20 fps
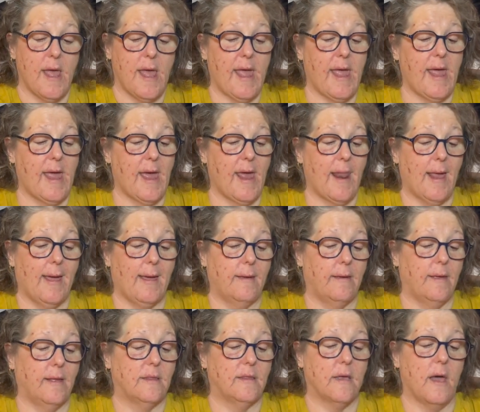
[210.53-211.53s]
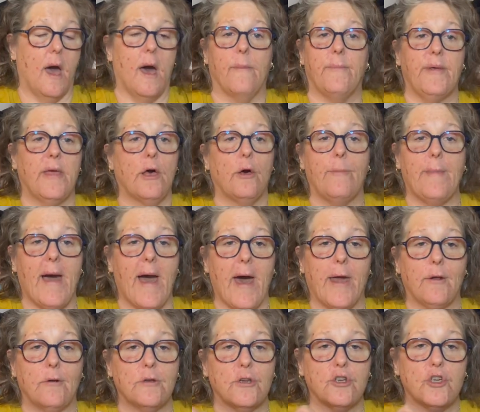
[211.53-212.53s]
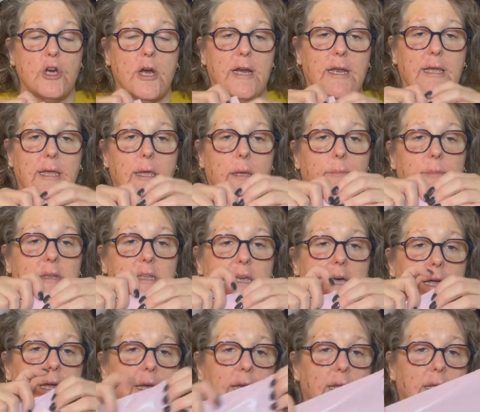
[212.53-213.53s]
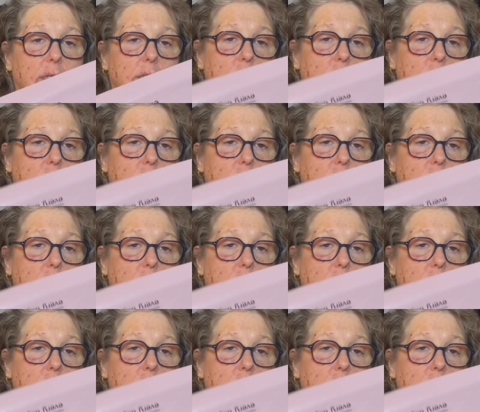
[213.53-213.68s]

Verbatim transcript: and I, it's an uphill battle to try to keep it tidy.